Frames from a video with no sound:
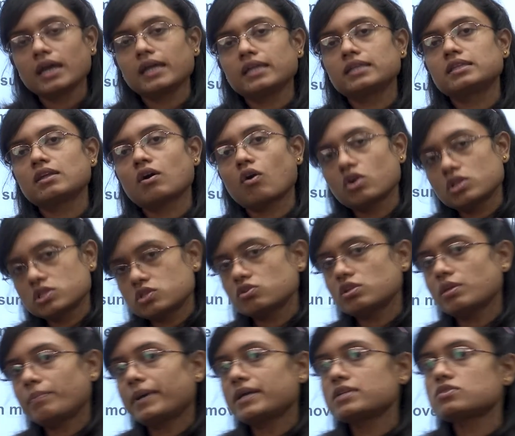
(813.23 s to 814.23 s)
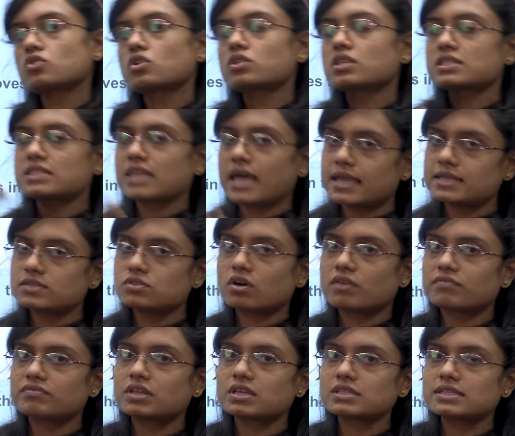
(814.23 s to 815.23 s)
It also depends on the size
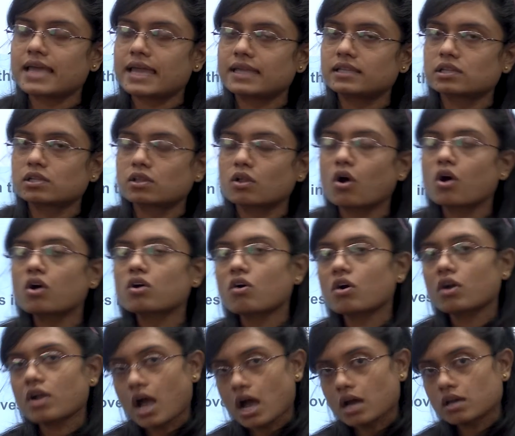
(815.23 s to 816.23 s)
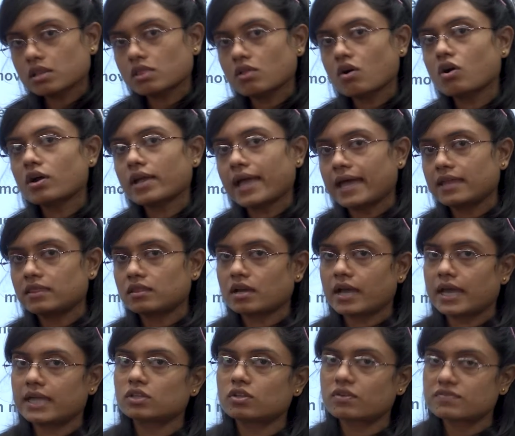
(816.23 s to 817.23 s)
of the sand clock or hour clock and the
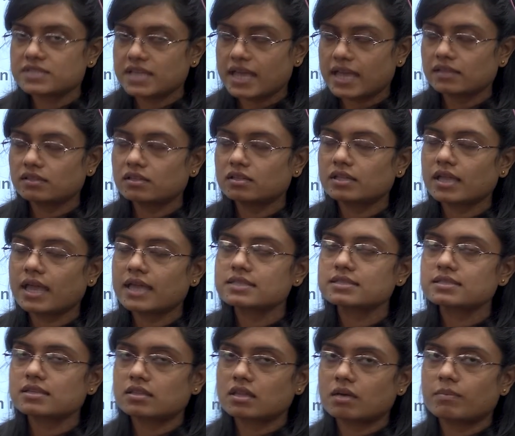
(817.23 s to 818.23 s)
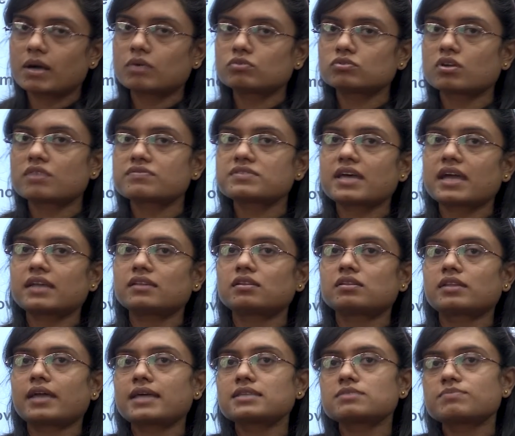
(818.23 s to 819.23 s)
kind of sand it has, the amount of sand it
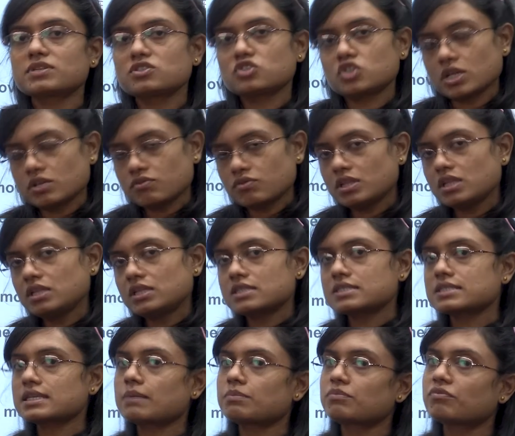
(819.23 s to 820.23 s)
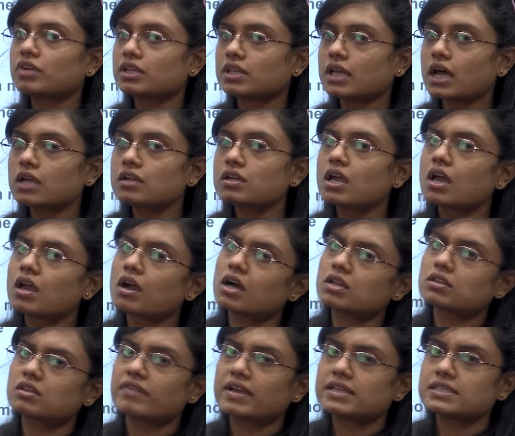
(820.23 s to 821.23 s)
has, but generally it is kept 1 hour,
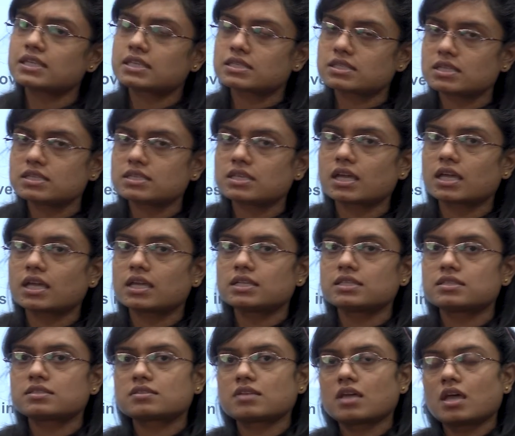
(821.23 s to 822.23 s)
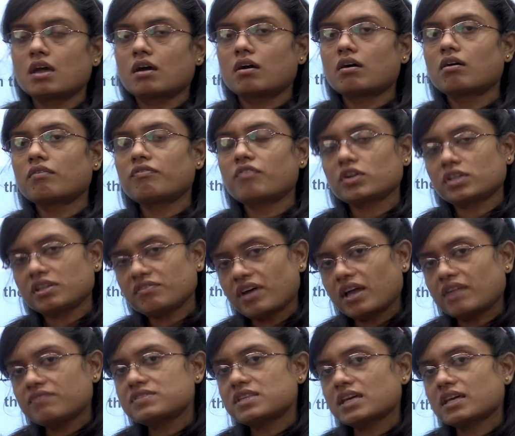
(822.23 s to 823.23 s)
otherwise 60 seconds,
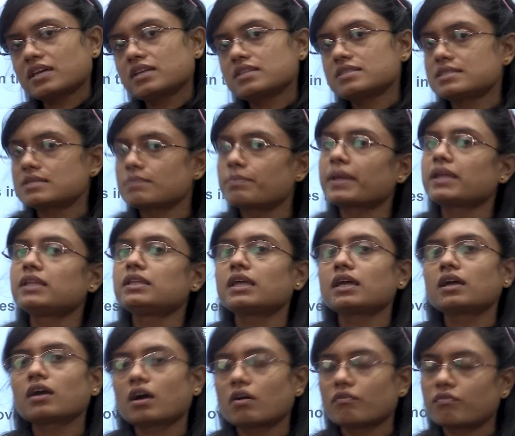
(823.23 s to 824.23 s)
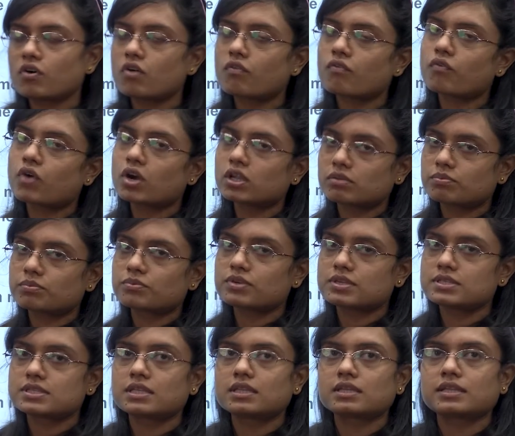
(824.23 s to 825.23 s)
45 seconds, depending for what
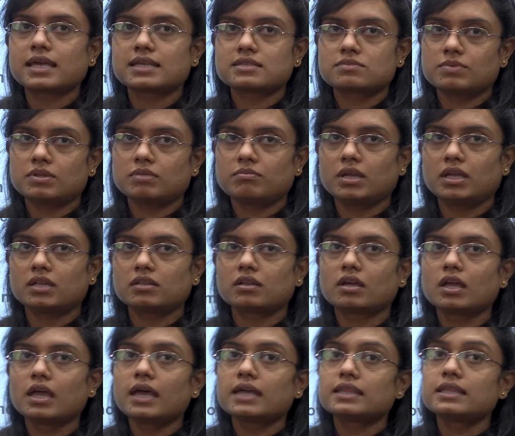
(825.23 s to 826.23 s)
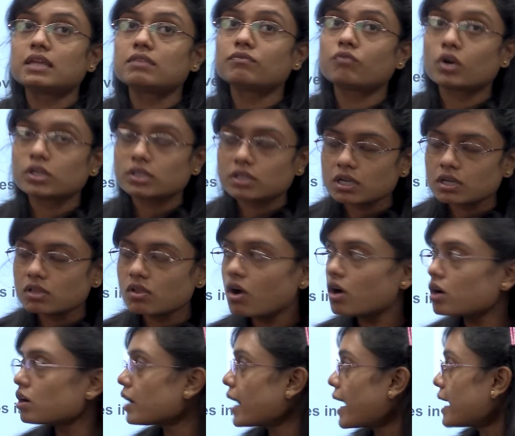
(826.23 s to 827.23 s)
reason it has been made. Then water
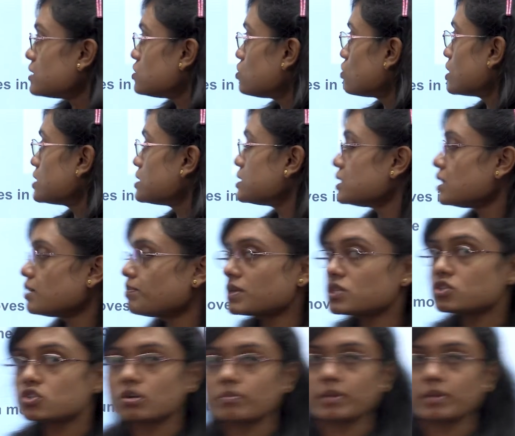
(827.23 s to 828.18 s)
clock, as you can see picture